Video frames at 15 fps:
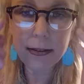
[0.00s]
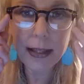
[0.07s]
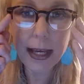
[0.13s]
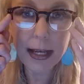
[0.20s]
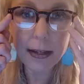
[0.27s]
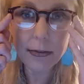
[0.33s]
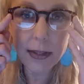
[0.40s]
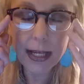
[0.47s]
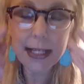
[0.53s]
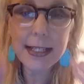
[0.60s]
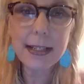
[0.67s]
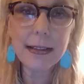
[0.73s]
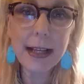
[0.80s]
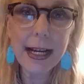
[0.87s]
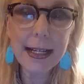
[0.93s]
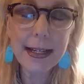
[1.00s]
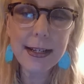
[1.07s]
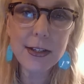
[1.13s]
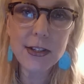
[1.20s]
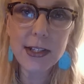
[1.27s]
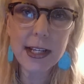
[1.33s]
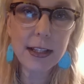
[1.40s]
They they delight
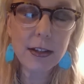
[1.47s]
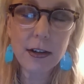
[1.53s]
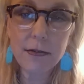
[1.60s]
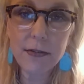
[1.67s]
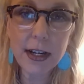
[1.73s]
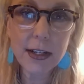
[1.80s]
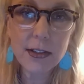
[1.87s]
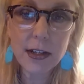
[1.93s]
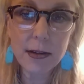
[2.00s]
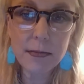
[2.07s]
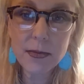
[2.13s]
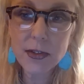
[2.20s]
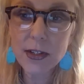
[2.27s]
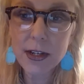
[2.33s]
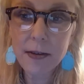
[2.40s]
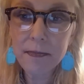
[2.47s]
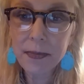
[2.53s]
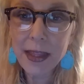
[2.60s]
in seeing their victims